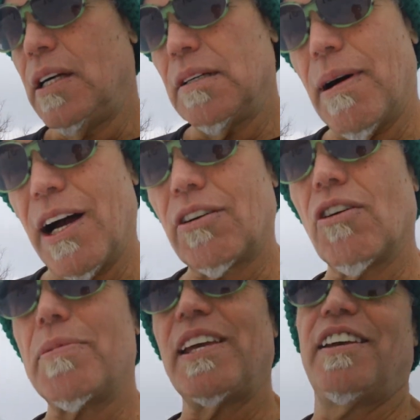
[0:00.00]
And my uncle
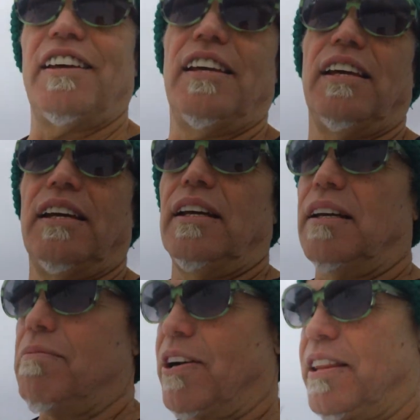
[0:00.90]
will be
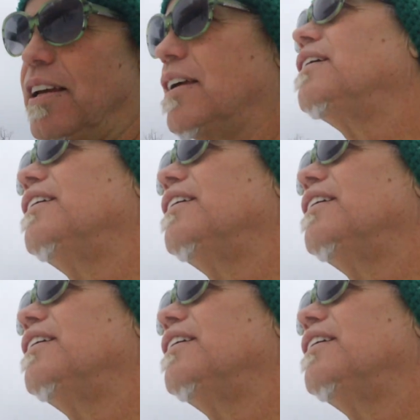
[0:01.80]
one of the,